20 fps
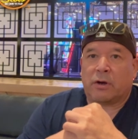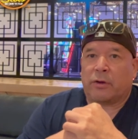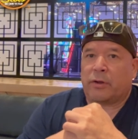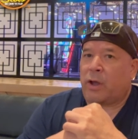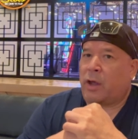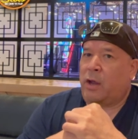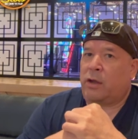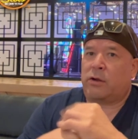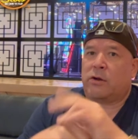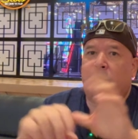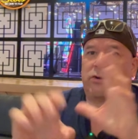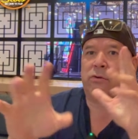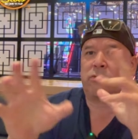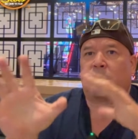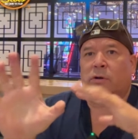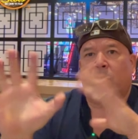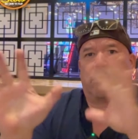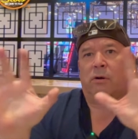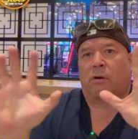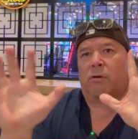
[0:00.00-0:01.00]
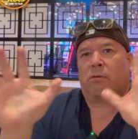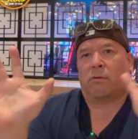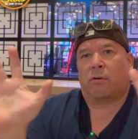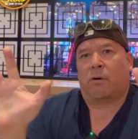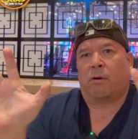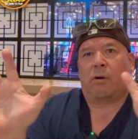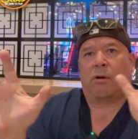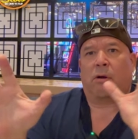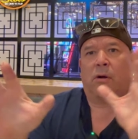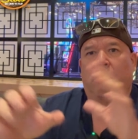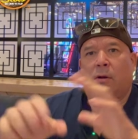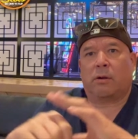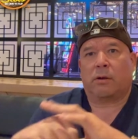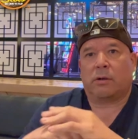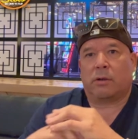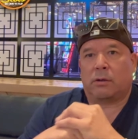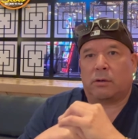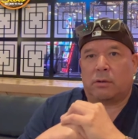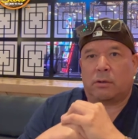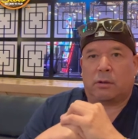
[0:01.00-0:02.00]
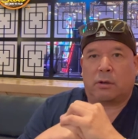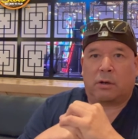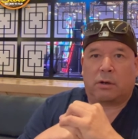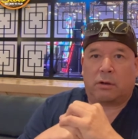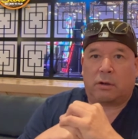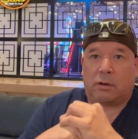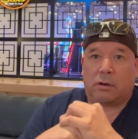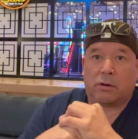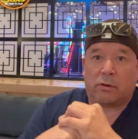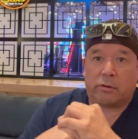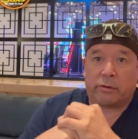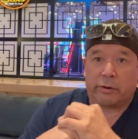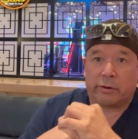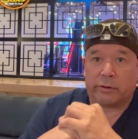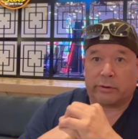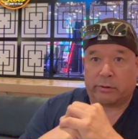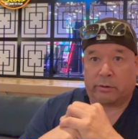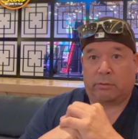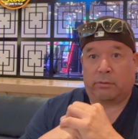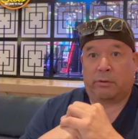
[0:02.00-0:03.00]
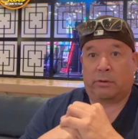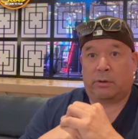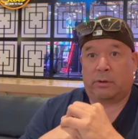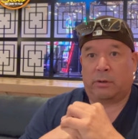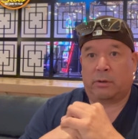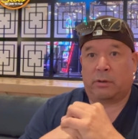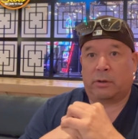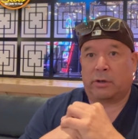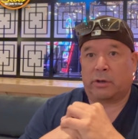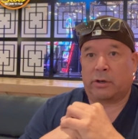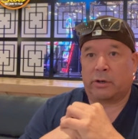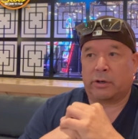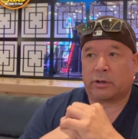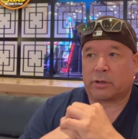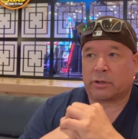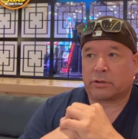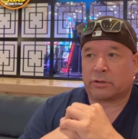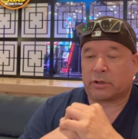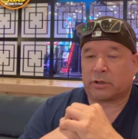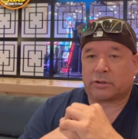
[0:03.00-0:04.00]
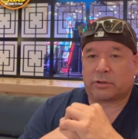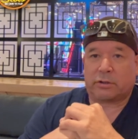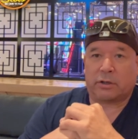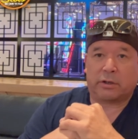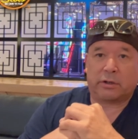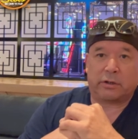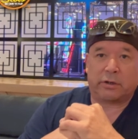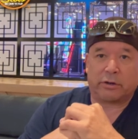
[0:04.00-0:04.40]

hey, you're doing it all wrong, and you know, you know what you're doing, and you're inconsistent,